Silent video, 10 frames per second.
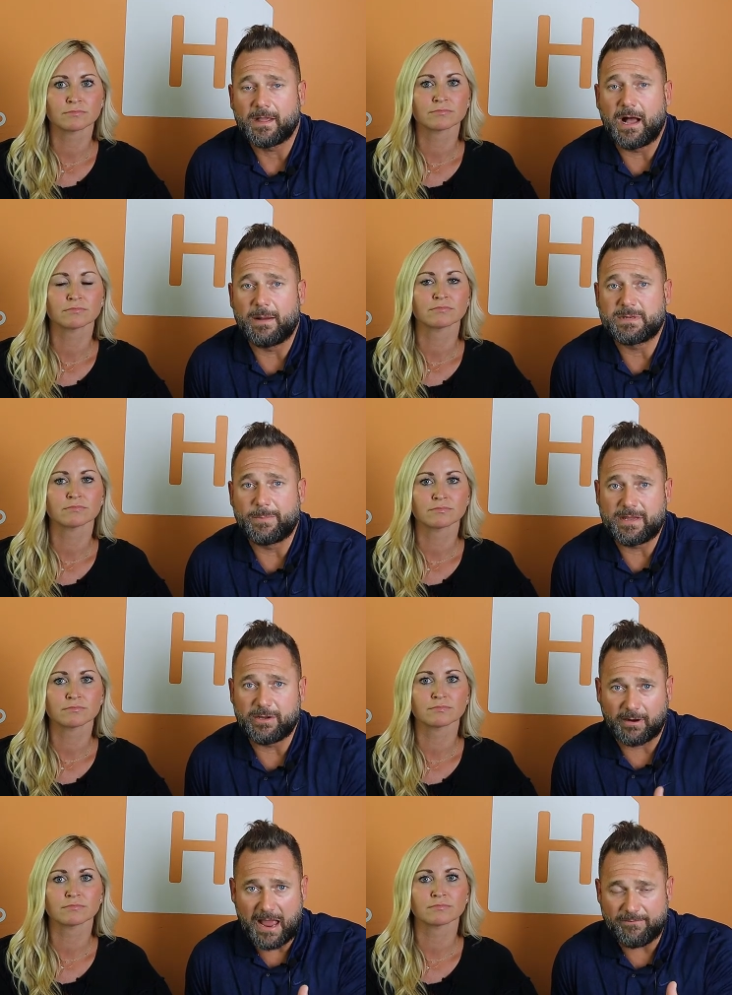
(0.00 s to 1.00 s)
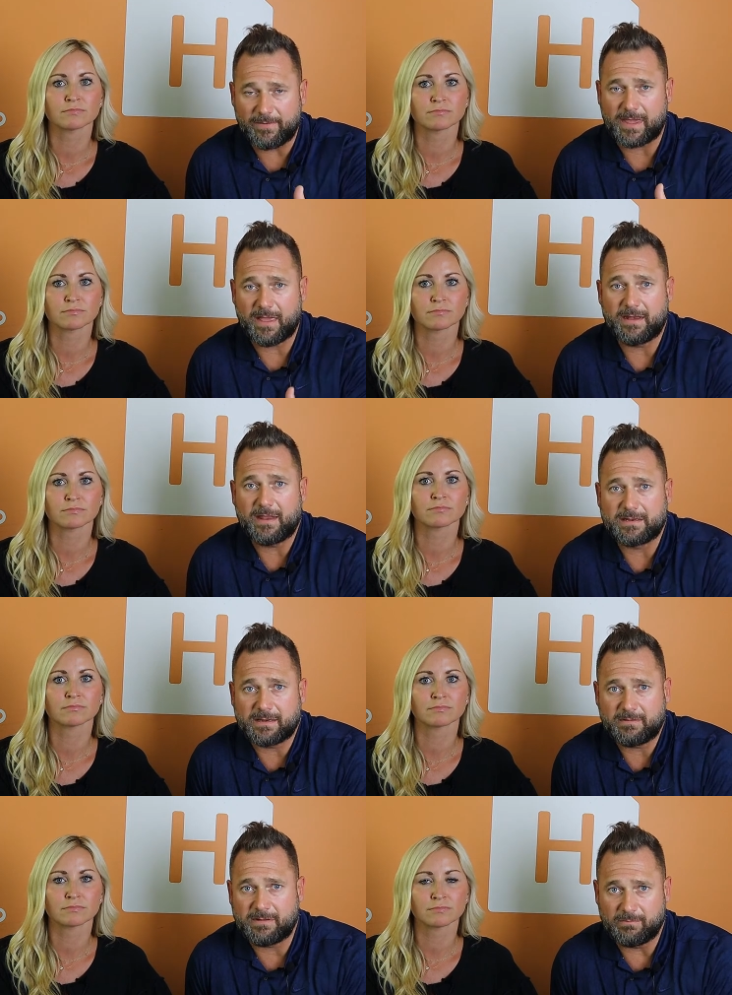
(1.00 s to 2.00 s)
Speaker 1: To be your advocate and
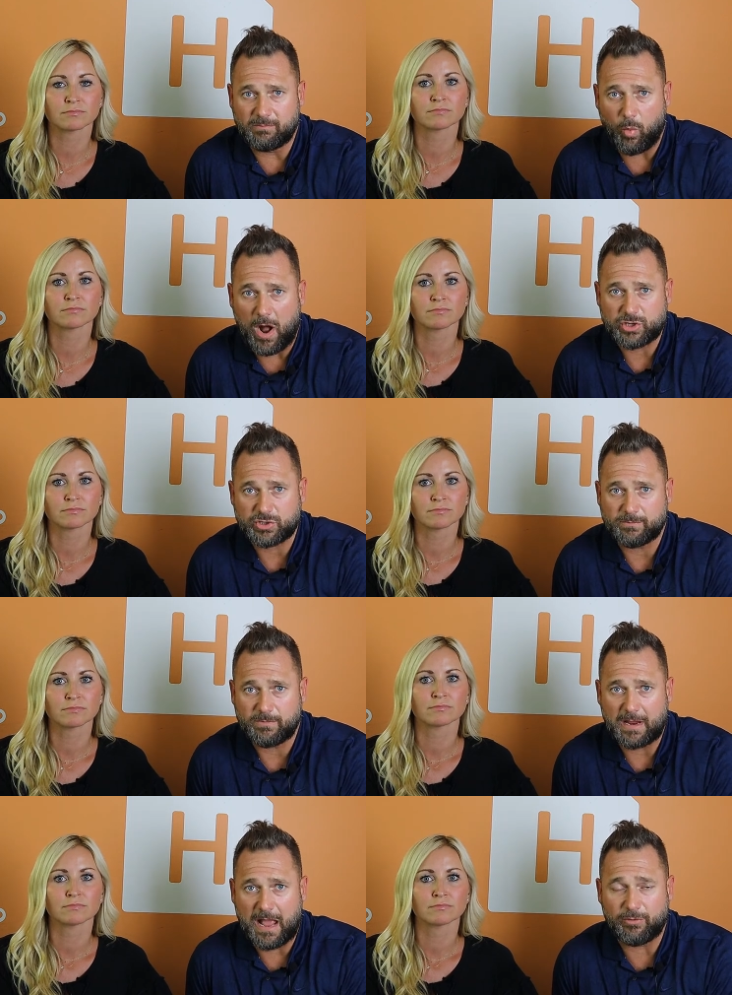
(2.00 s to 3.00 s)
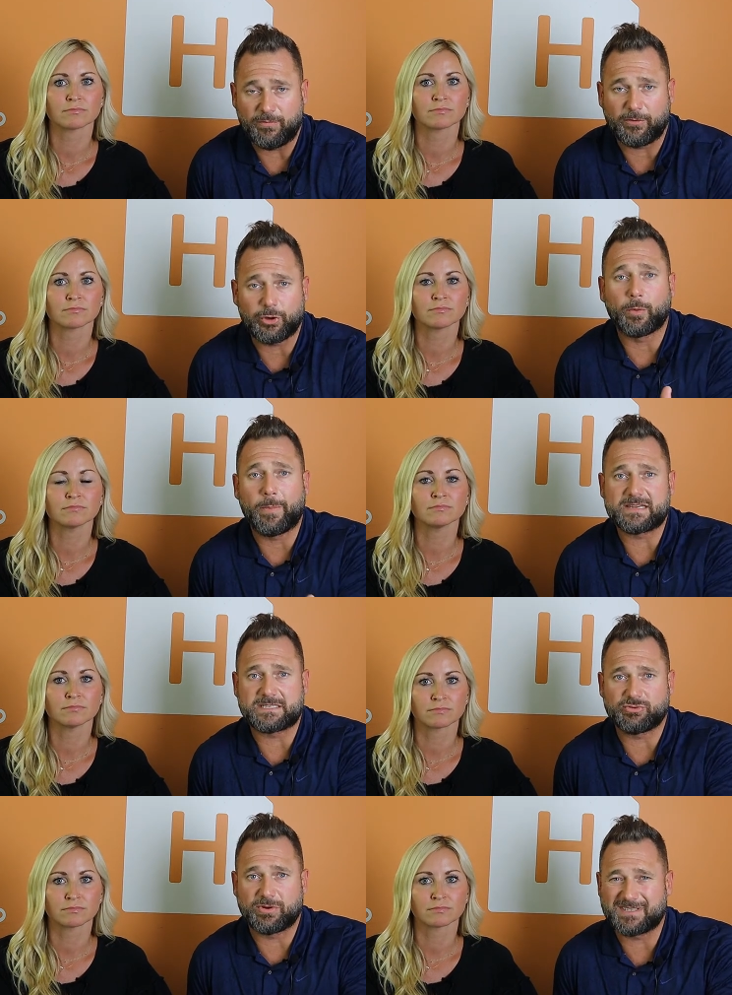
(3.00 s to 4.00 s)
to watch out for your
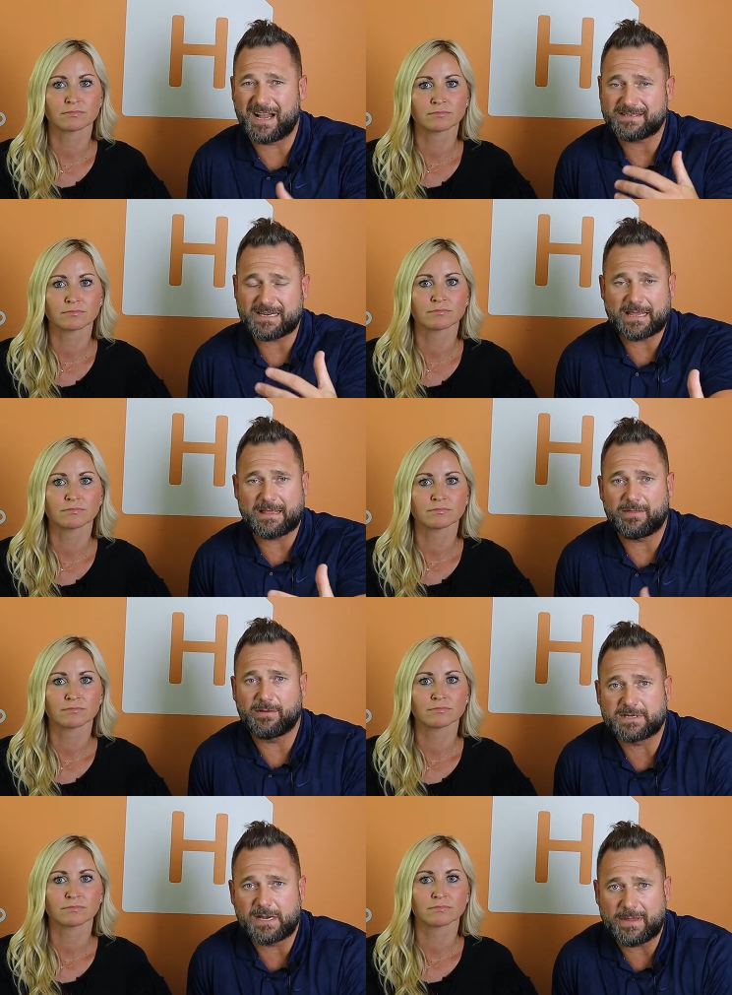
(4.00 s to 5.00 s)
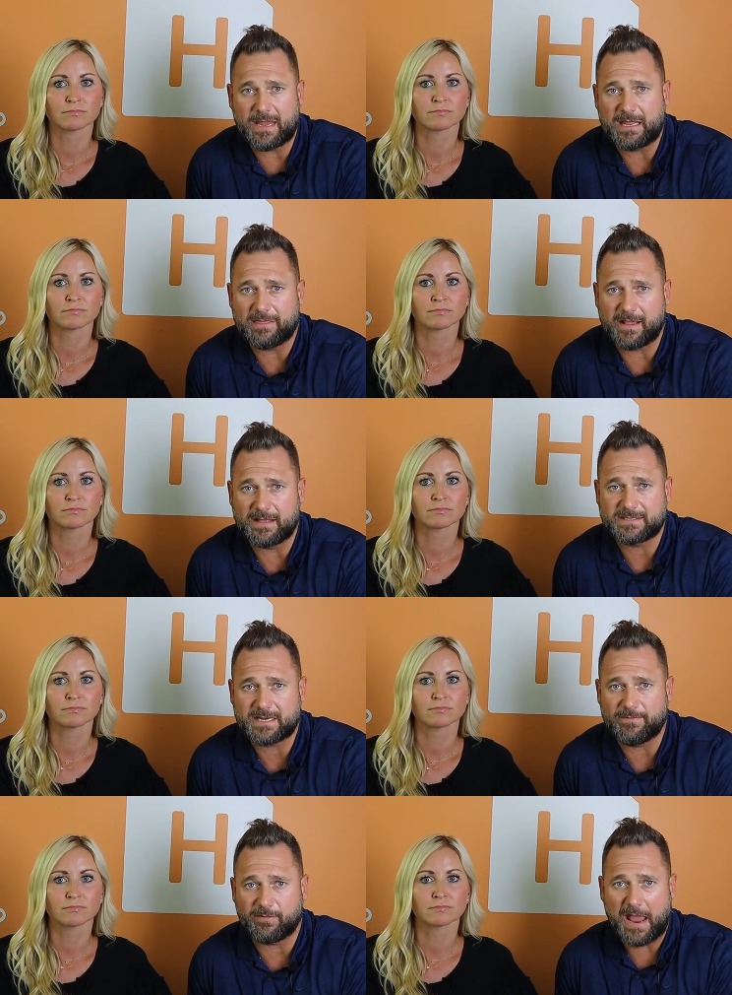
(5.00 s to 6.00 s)
best interest. Not saying that there's going to be anything
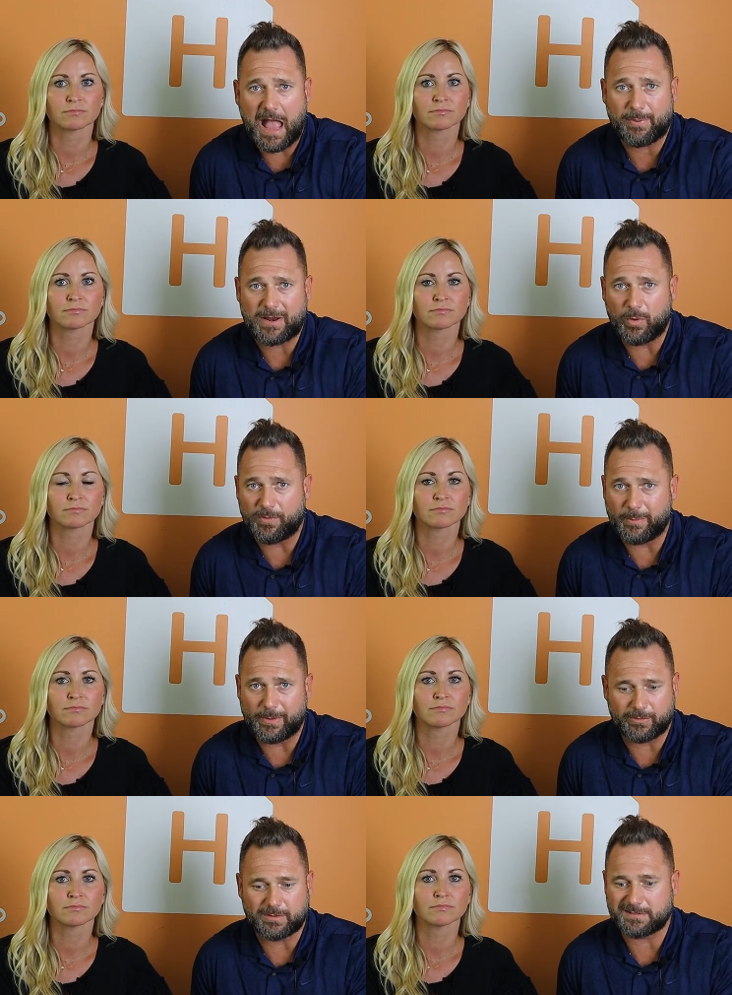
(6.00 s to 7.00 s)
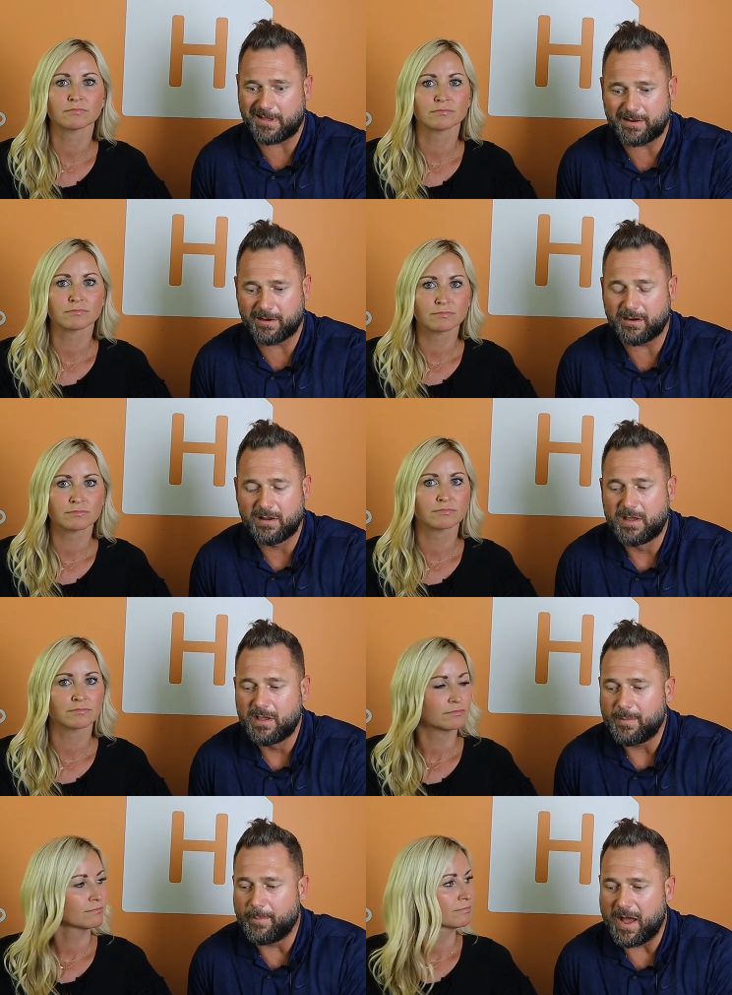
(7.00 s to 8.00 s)
unsavory happening with the builder's lender,
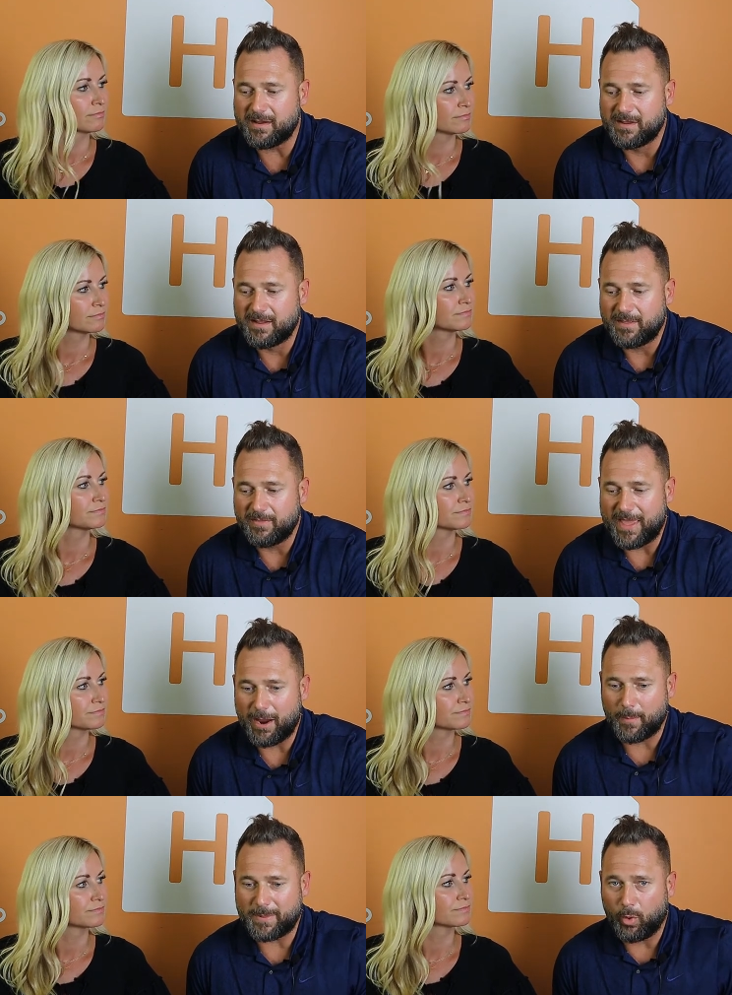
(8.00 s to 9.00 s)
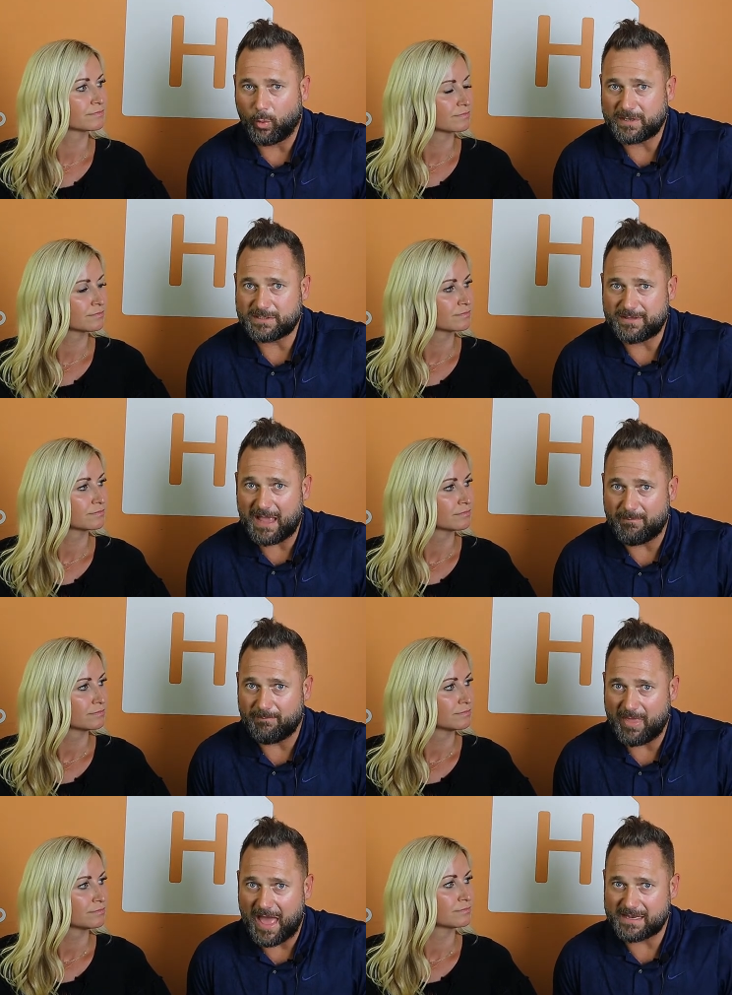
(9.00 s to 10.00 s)
but they are beholden to
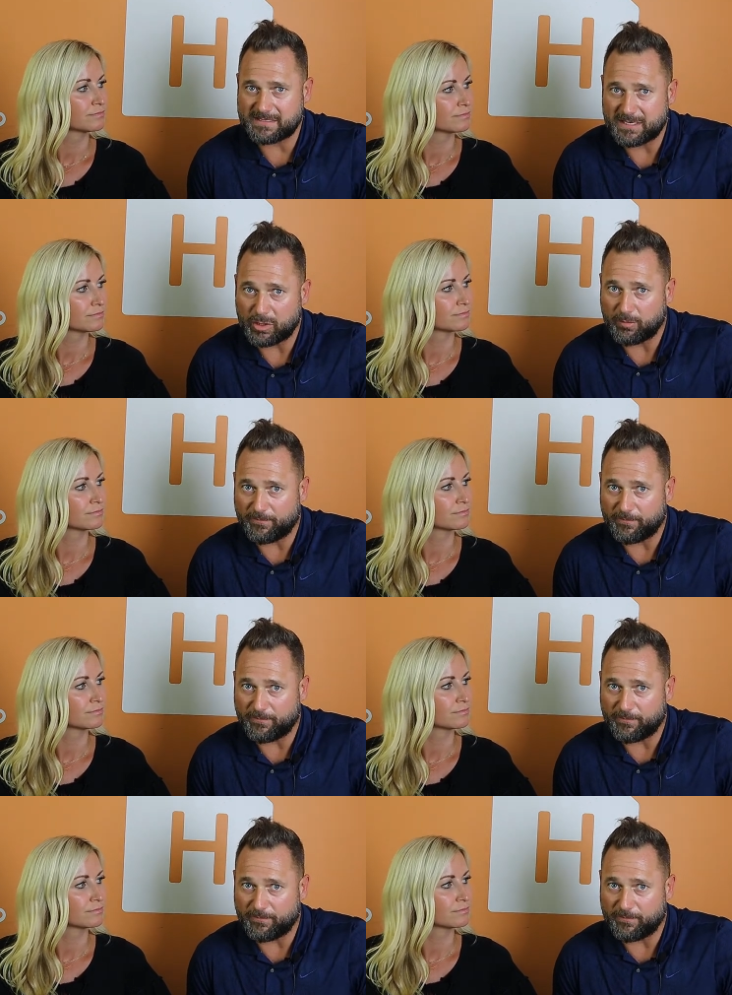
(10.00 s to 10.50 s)
them. That is their